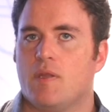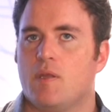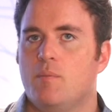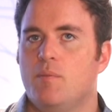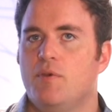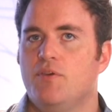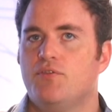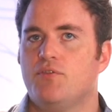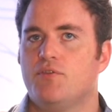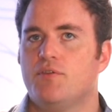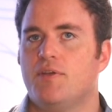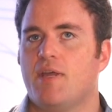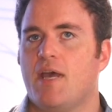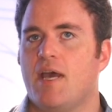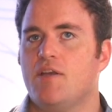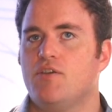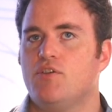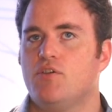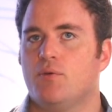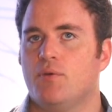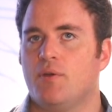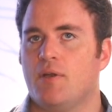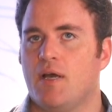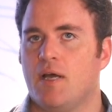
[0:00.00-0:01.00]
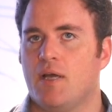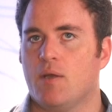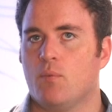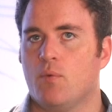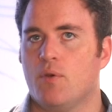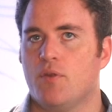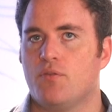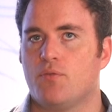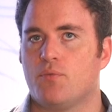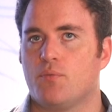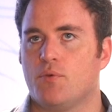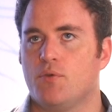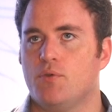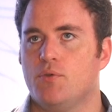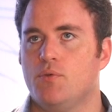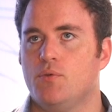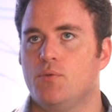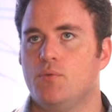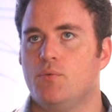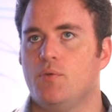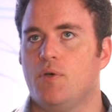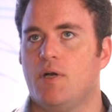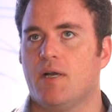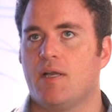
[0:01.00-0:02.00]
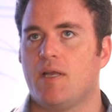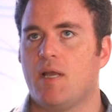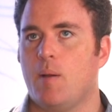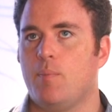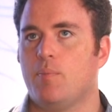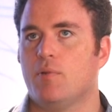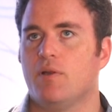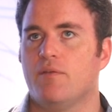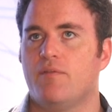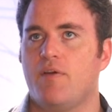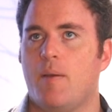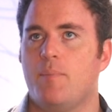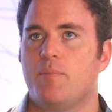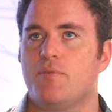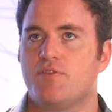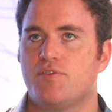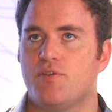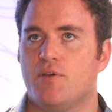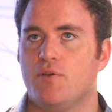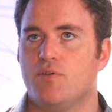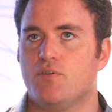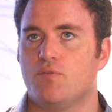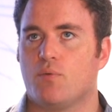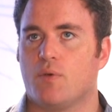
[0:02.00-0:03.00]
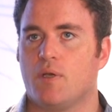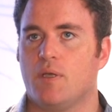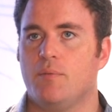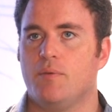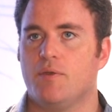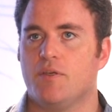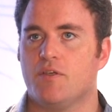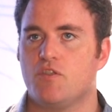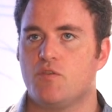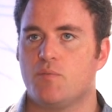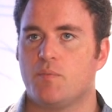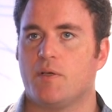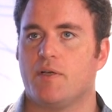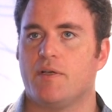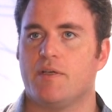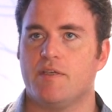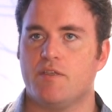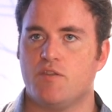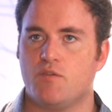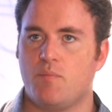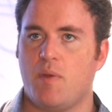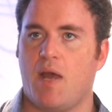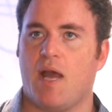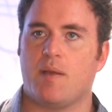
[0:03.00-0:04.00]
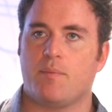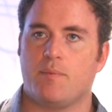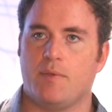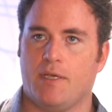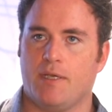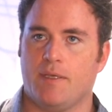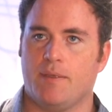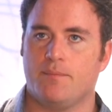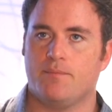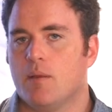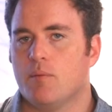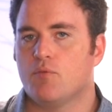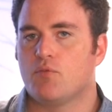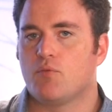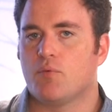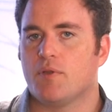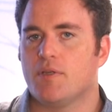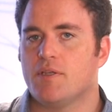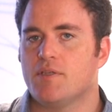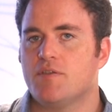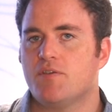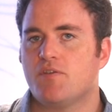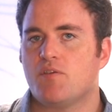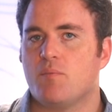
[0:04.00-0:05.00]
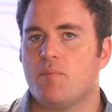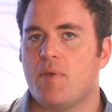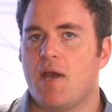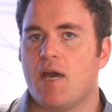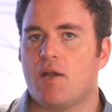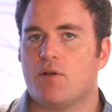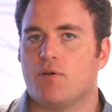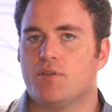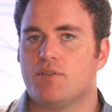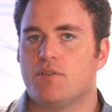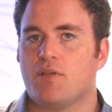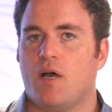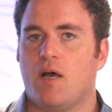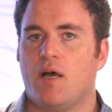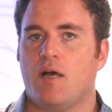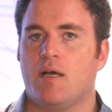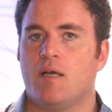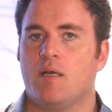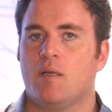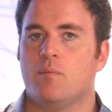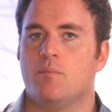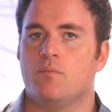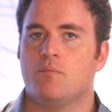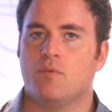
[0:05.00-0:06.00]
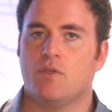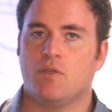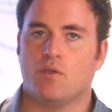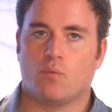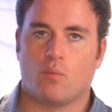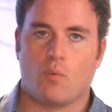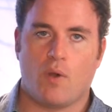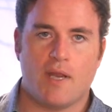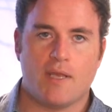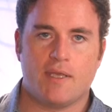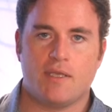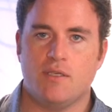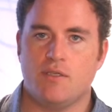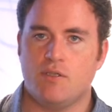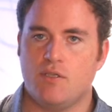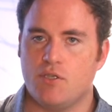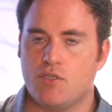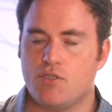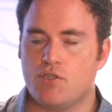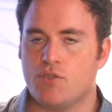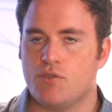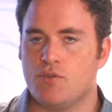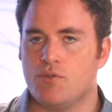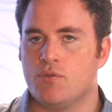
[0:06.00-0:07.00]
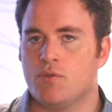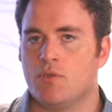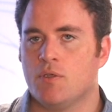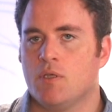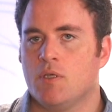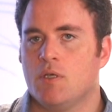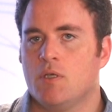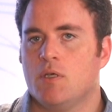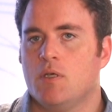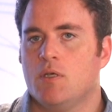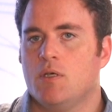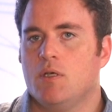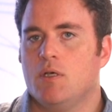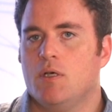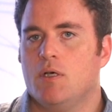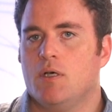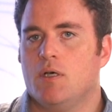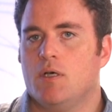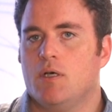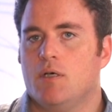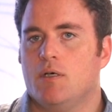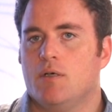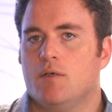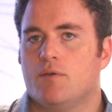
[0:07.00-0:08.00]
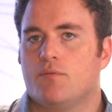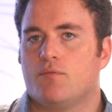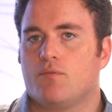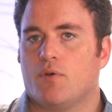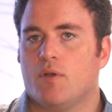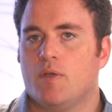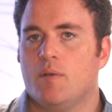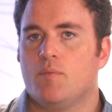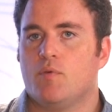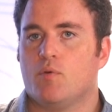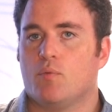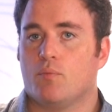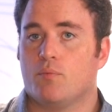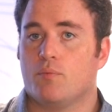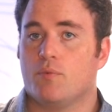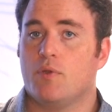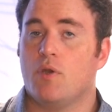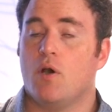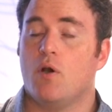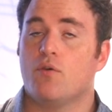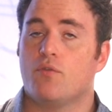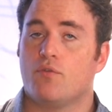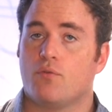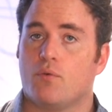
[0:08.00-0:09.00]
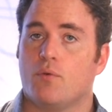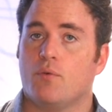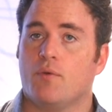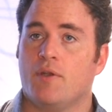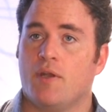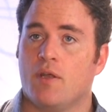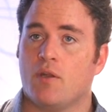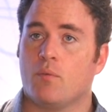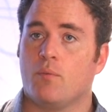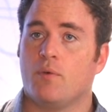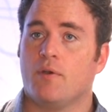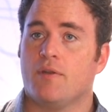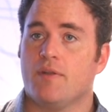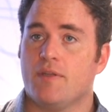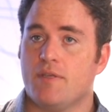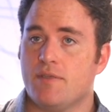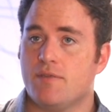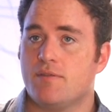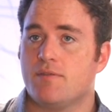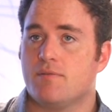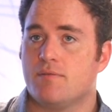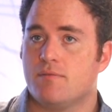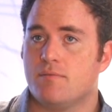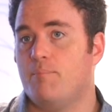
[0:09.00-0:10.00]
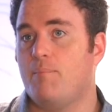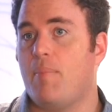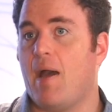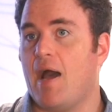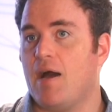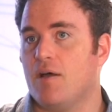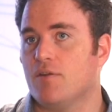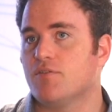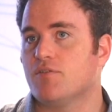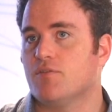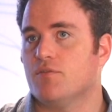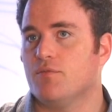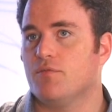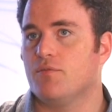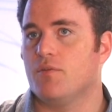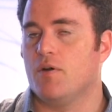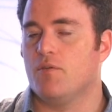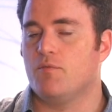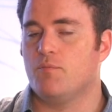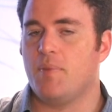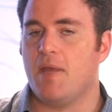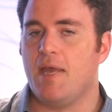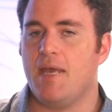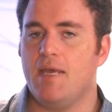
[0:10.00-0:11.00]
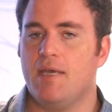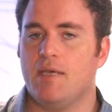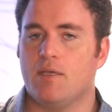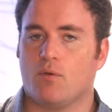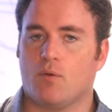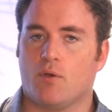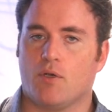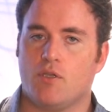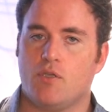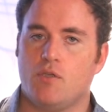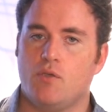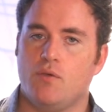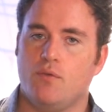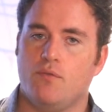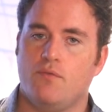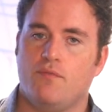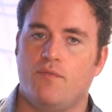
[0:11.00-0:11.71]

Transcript: Mr. Dashew and I went through a couple of episodes where he would experience back pain. It was really just a matter of time and the right condition for him to go through another one of these bouts of pain or acute